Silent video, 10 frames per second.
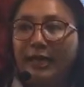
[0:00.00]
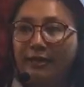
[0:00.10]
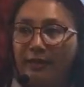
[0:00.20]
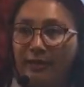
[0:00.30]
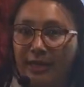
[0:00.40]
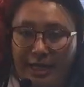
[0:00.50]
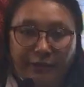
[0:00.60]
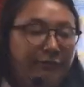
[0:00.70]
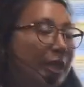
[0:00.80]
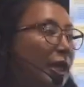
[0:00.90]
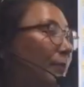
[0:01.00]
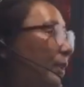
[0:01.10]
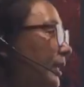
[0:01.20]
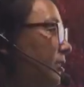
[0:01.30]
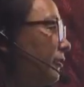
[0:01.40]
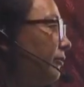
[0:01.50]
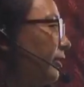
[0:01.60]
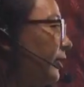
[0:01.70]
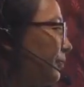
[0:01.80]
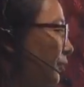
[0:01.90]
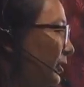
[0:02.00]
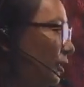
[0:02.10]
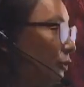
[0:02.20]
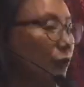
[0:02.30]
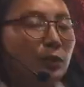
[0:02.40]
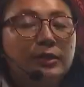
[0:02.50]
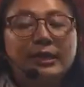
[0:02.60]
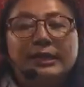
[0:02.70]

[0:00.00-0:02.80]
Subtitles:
in our life plays a very important role.